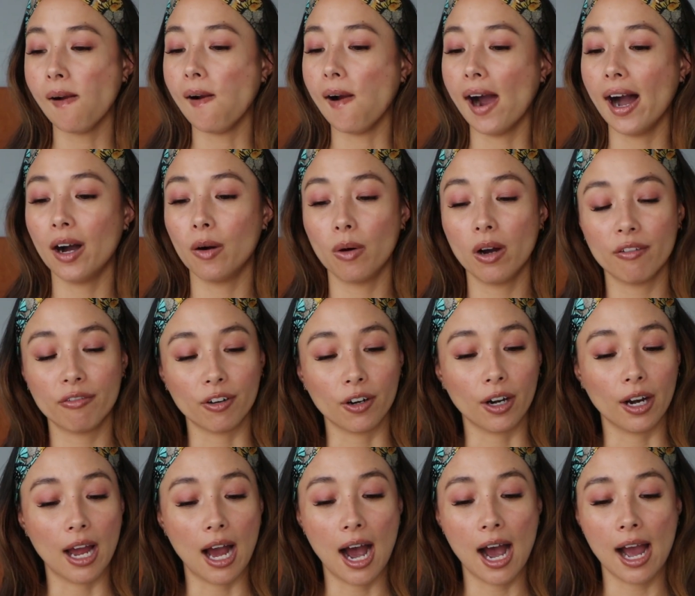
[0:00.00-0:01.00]

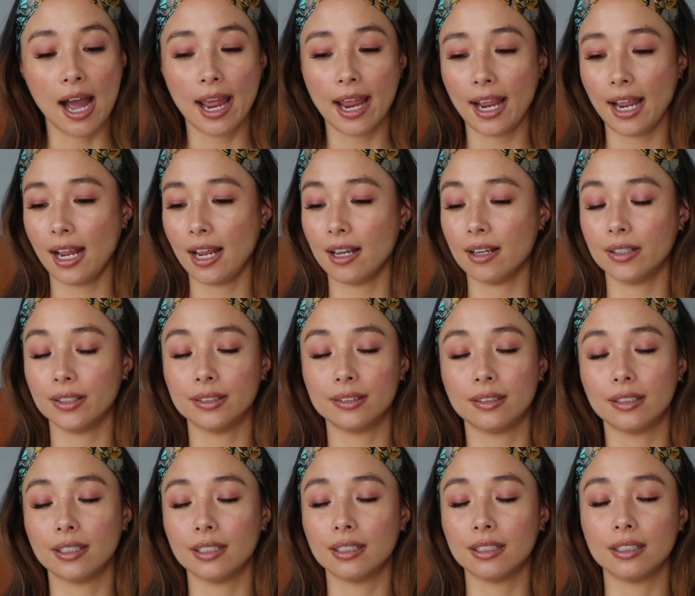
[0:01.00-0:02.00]
However,
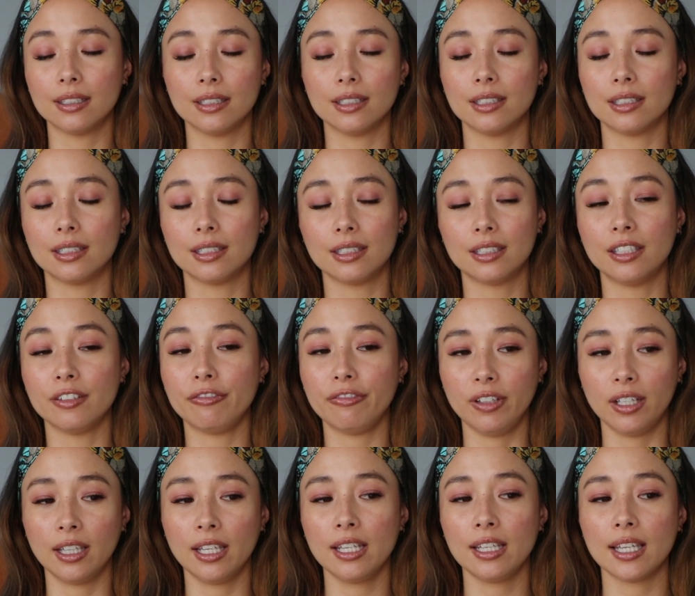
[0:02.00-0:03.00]
the
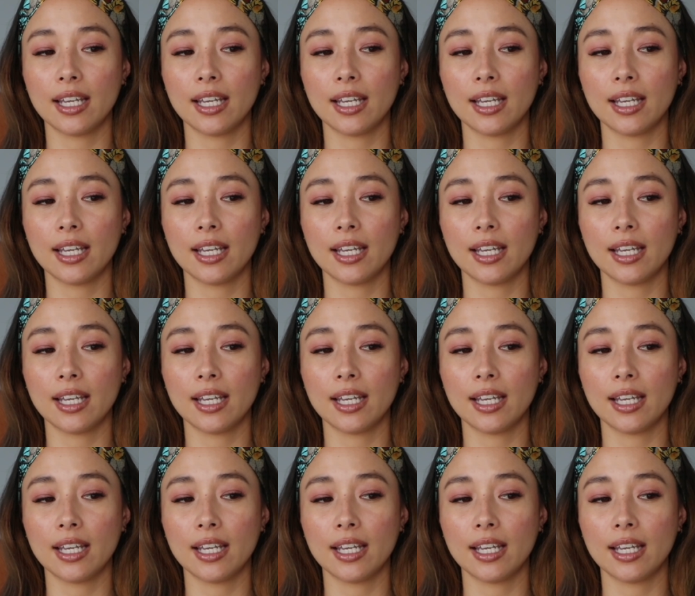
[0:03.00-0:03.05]
feeling